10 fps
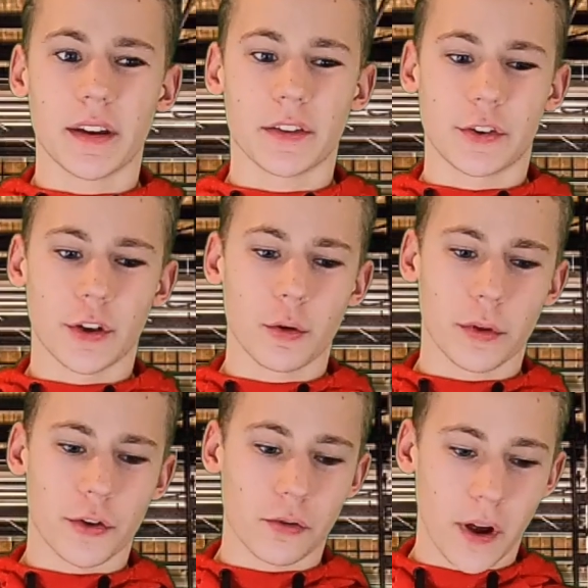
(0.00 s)
necessarily
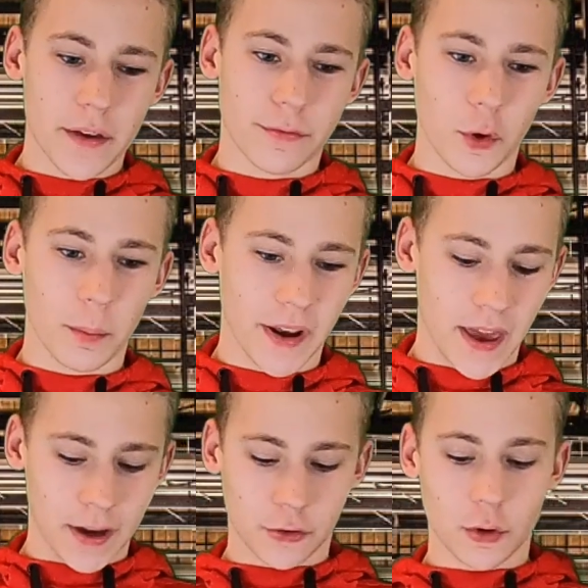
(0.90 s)
with the rifle, but
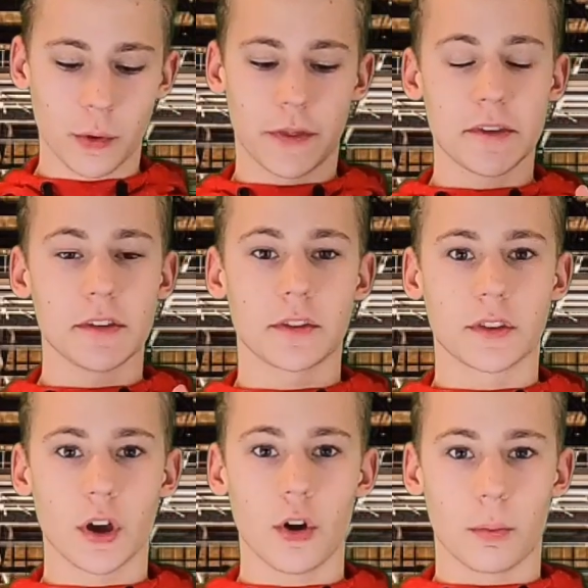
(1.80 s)
actually with the
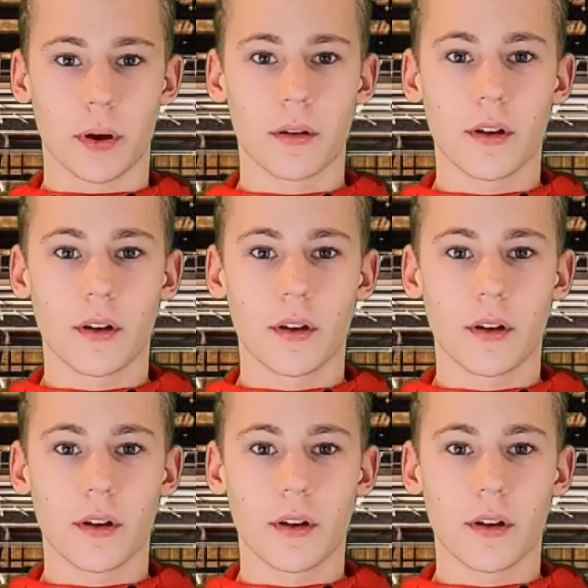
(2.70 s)
scope.